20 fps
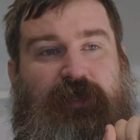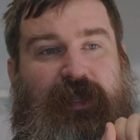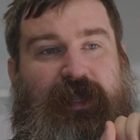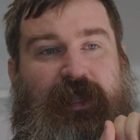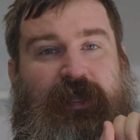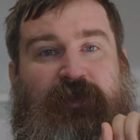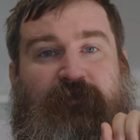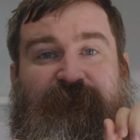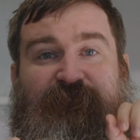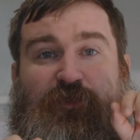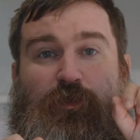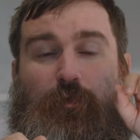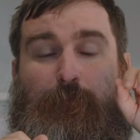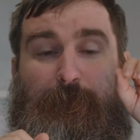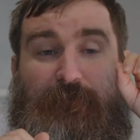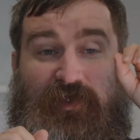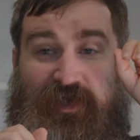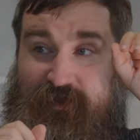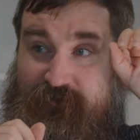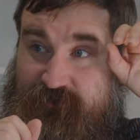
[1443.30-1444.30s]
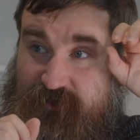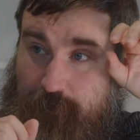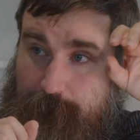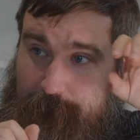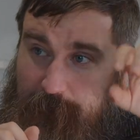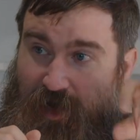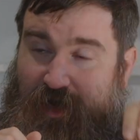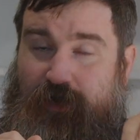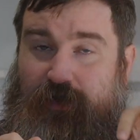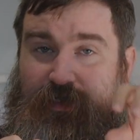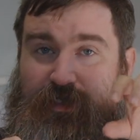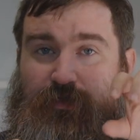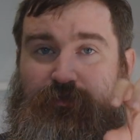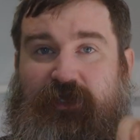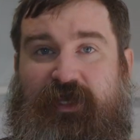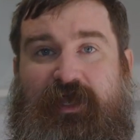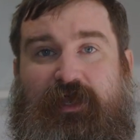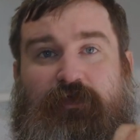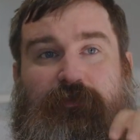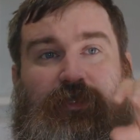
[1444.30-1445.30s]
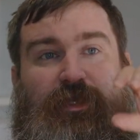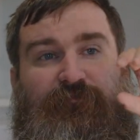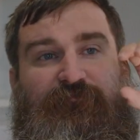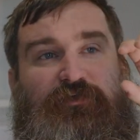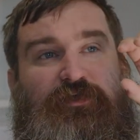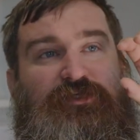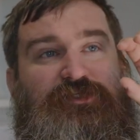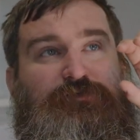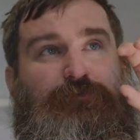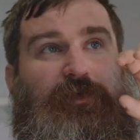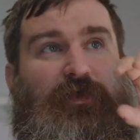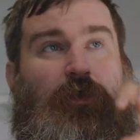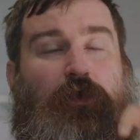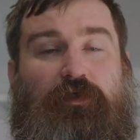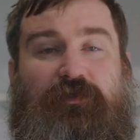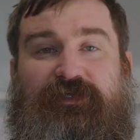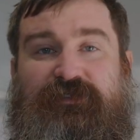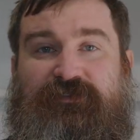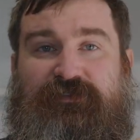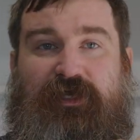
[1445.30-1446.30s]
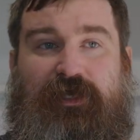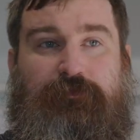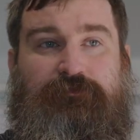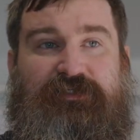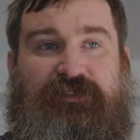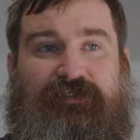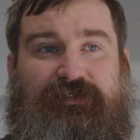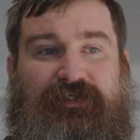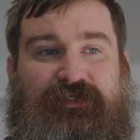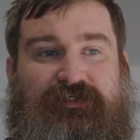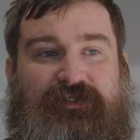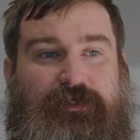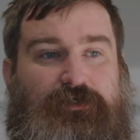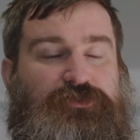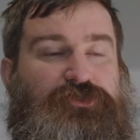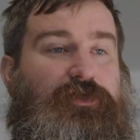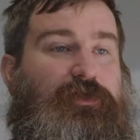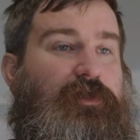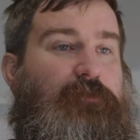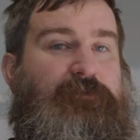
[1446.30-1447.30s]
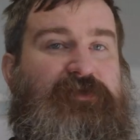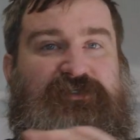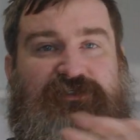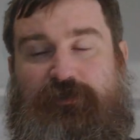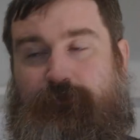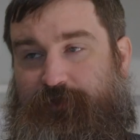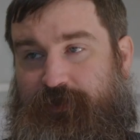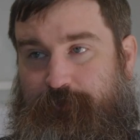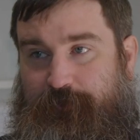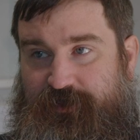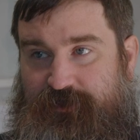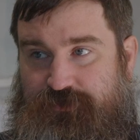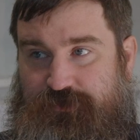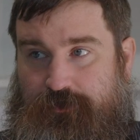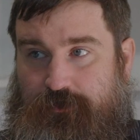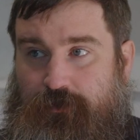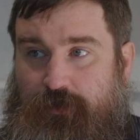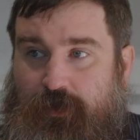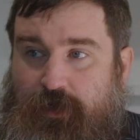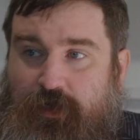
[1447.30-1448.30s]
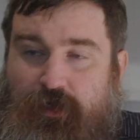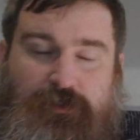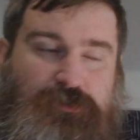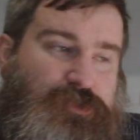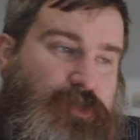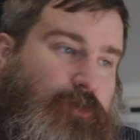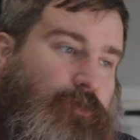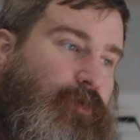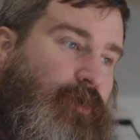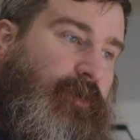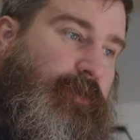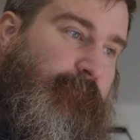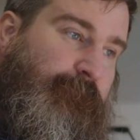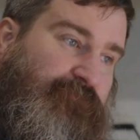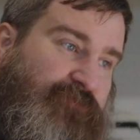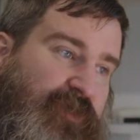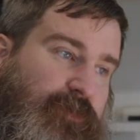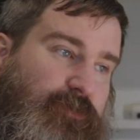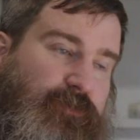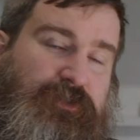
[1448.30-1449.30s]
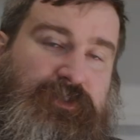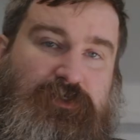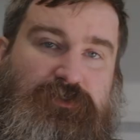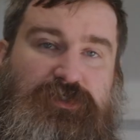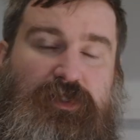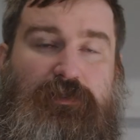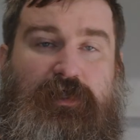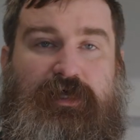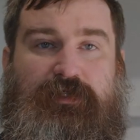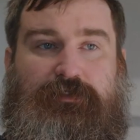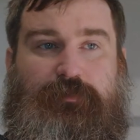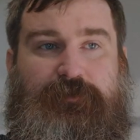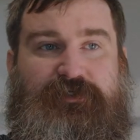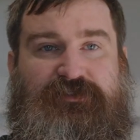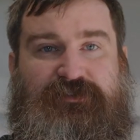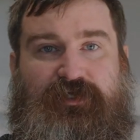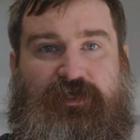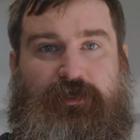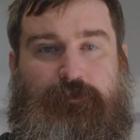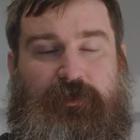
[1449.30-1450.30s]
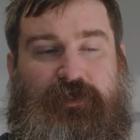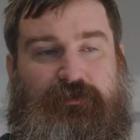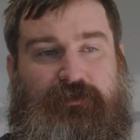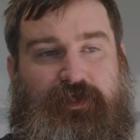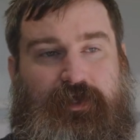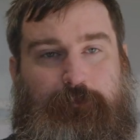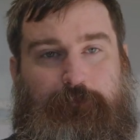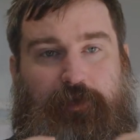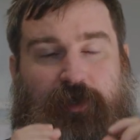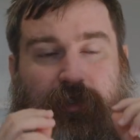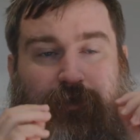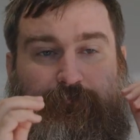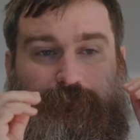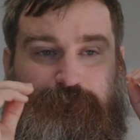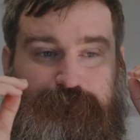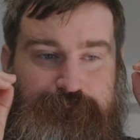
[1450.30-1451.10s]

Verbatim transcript: to bog you down, that if you're going to spend all these times in the details, you're going to miss the big picture. There's a lot to be said about that. But